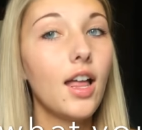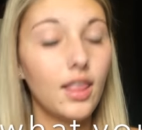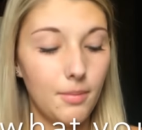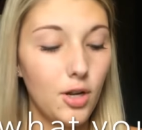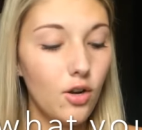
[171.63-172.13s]

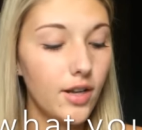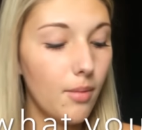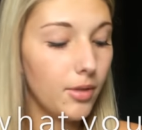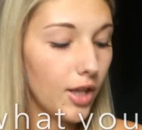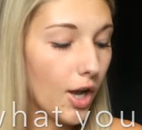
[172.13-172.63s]
let me know
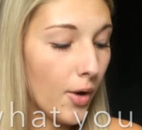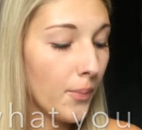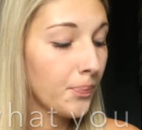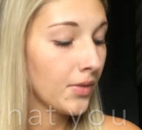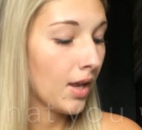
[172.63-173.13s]
down below
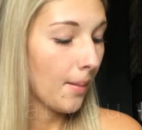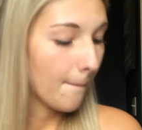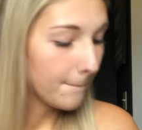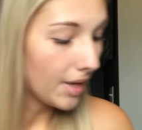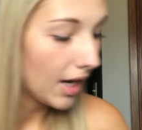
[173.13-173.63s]

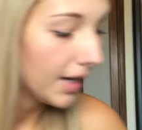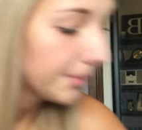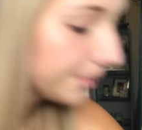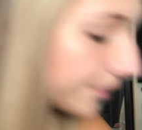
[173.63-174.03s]
but,